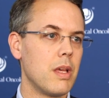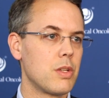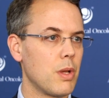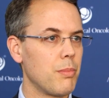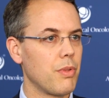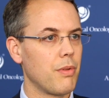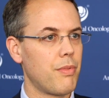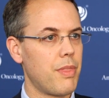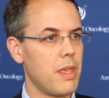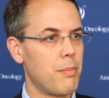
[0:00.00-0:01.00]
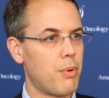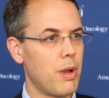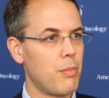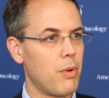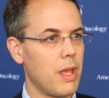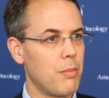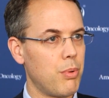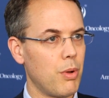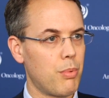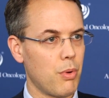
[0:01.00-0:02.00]
In terms of the primary
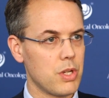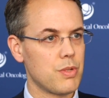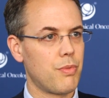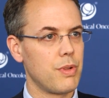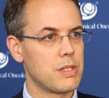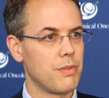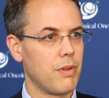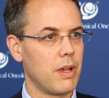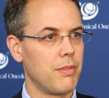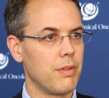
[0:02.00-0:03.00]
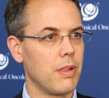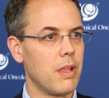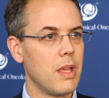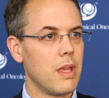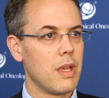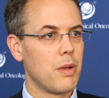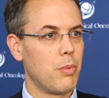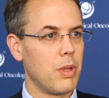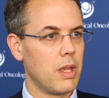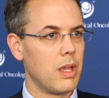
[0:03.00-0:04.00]
endpoint, progression free survival,
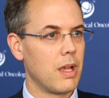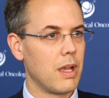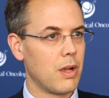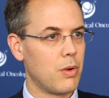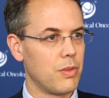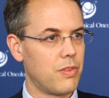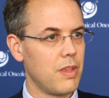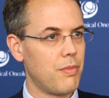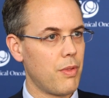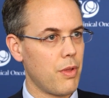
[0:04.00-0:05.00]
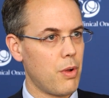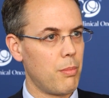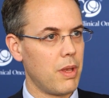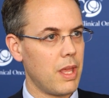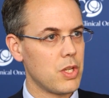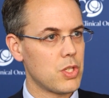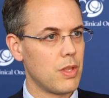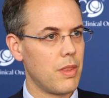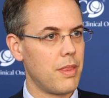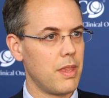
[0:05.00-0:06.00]
we could see for the
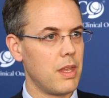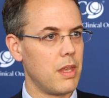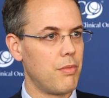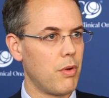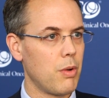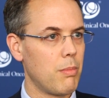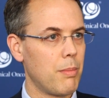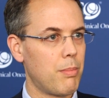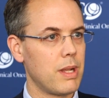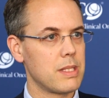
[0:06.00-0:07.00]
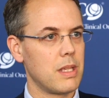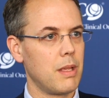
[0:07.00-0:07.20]
combination, the nivolumab plus